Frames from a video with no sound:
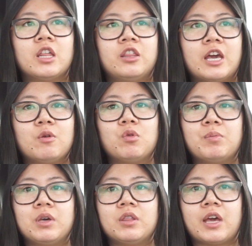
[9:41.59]
they will
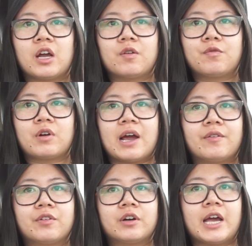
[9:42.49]
be there
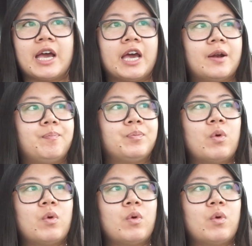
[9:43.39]
forever and